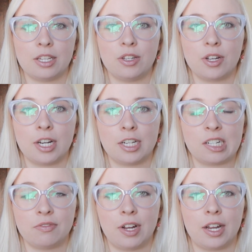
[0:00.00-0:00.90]
that you can
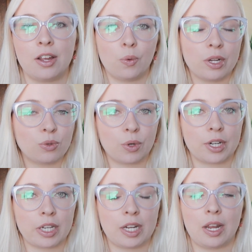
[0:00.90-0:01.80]
identify what's
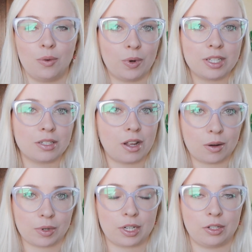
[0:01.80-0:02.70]
working and what's
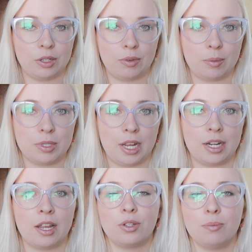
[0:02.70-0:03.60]
not working on your
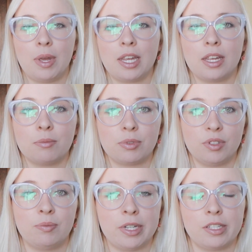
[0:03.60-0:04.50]
website to make
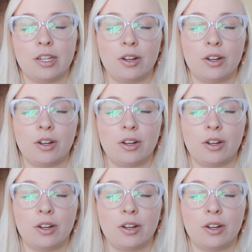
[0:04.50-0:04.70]
improvements